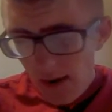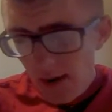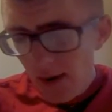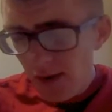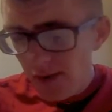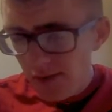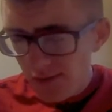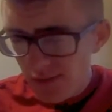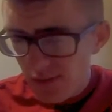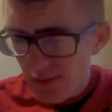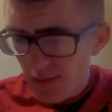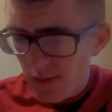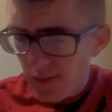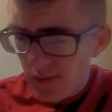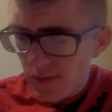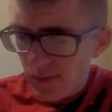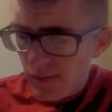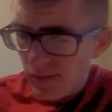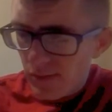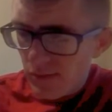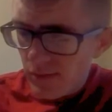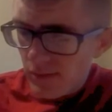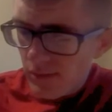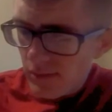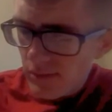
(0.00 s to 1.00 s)

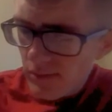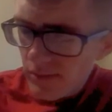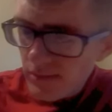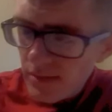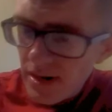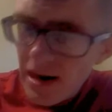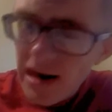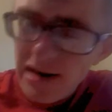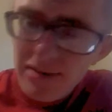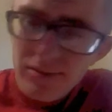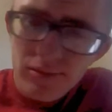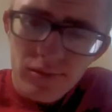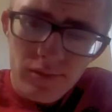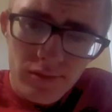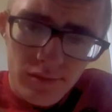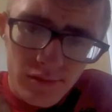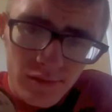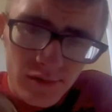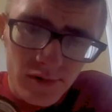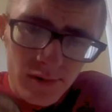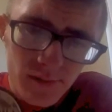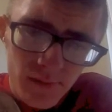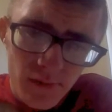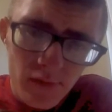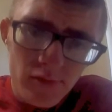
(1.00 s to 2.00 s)
So naturals are
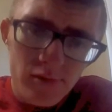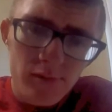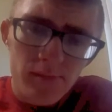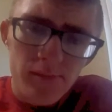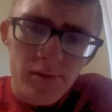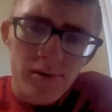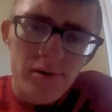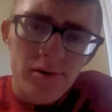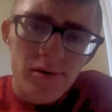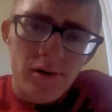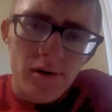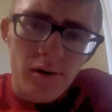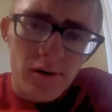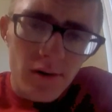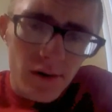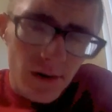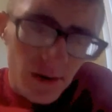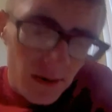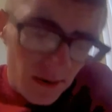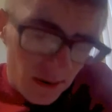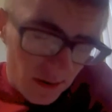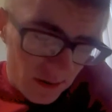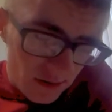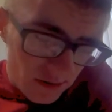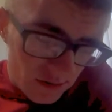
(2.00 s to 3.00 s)
supposed to be salty,
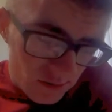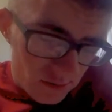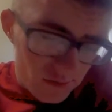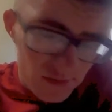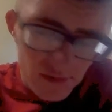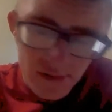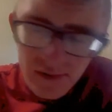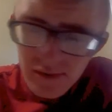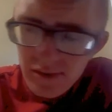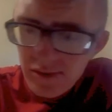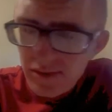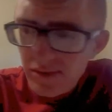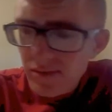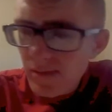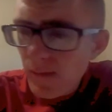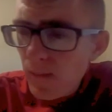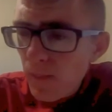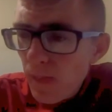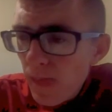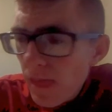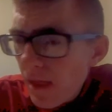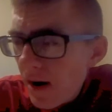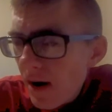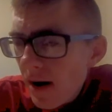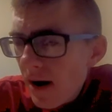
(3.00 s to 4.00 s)
and this one's
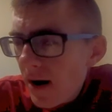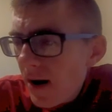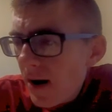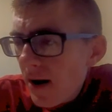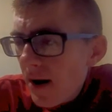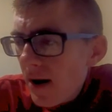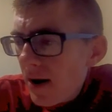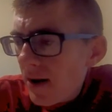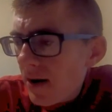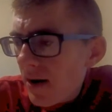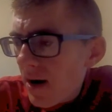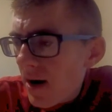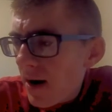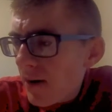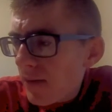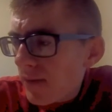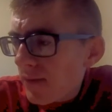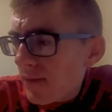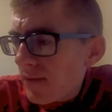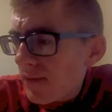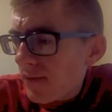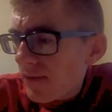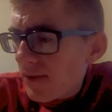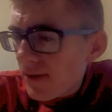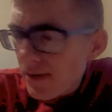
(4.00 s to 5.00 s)
not
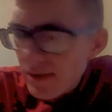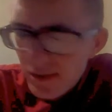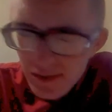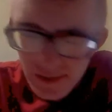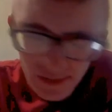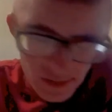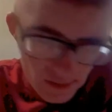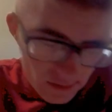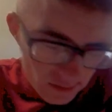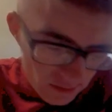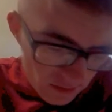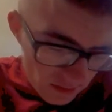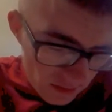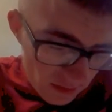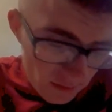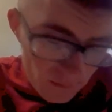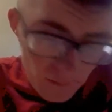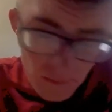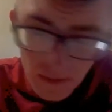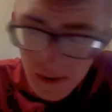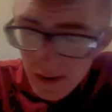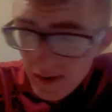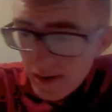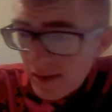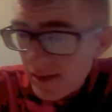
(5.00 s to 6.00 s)
really salty,
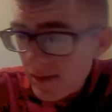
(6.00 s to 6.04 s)
but